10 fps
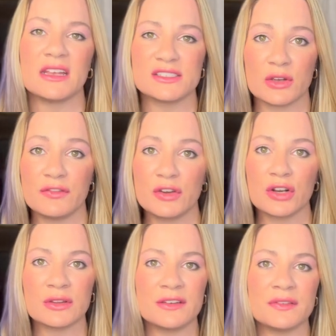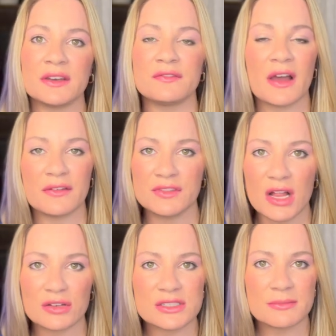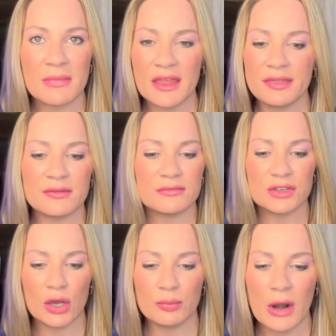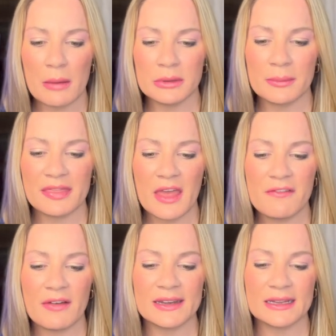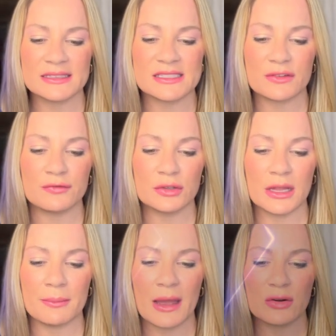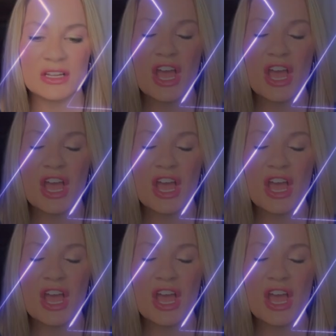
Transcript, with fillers: So if you can only fund $5 a month, no problem. They finance the full amount